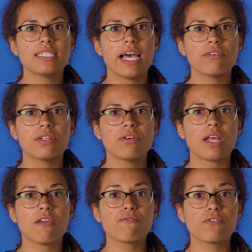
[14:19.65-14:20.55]
download
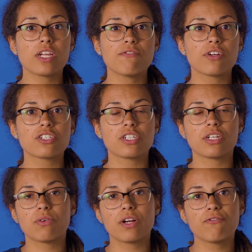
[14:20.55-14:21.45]
a free
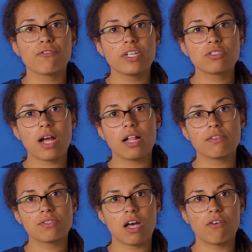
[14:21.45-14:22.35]
version or a free trial
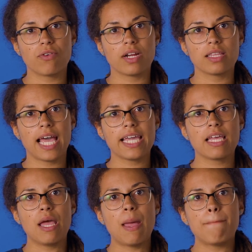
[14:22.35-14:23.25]
of software like
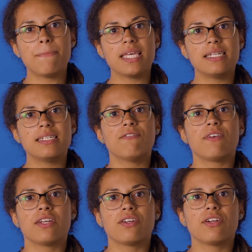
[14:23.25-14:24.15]

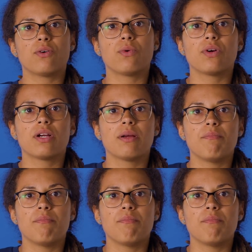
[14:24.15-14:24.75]
Bitdefender or